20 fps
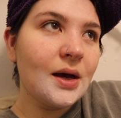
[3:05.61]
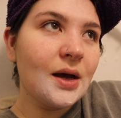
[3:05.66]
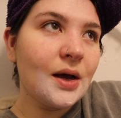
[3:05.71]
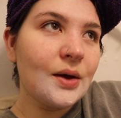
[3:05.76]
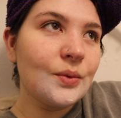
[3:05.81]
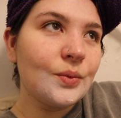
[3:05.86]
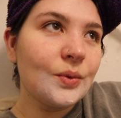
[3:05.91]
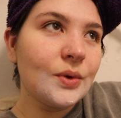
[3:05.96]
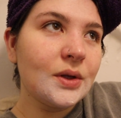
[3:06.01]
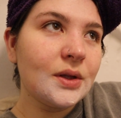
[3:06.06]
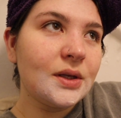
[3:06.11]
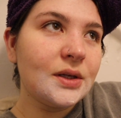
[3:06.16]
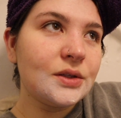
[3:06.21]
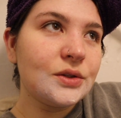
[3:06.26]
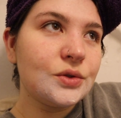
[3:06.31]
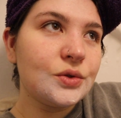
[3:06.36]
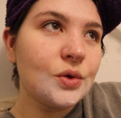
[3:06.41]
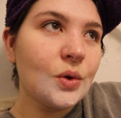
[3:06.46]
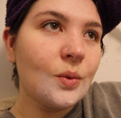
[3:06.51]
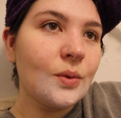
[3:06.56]
I really
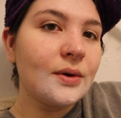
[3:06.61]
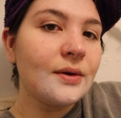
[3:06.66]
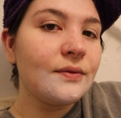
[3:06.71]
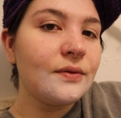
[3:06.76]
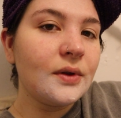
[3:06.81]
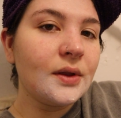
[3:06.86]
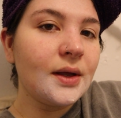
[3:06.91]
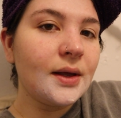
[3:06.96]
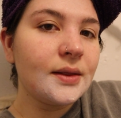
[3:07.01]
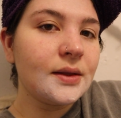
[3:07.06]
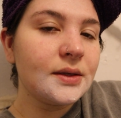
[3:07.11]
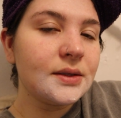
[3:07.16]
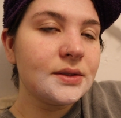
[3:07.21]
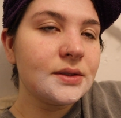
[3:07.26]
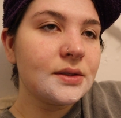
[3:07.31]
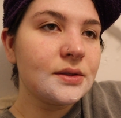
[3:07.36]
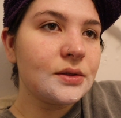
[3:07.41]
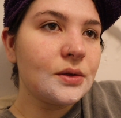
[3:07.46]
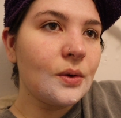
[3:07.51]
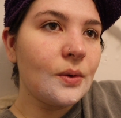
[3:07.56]
don't want to feel like this,
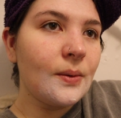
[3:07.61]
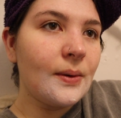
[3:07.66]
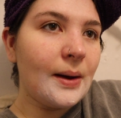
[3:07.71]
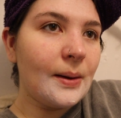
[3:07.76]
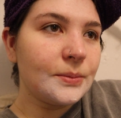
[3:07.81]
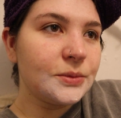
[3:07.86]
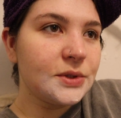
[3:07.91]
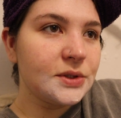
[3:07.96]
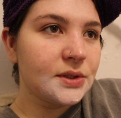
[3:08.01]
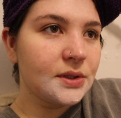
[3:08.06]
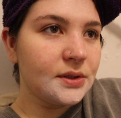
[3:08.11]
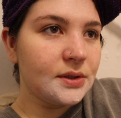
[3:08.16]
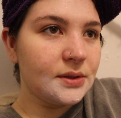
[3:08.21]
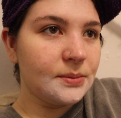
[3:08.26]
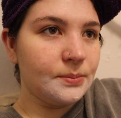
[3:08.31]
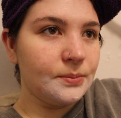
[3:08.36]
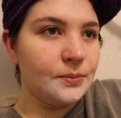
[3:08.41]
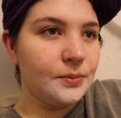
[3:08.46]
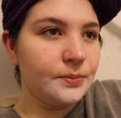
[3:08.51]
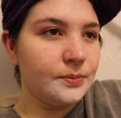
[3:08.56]
so I'm just gonna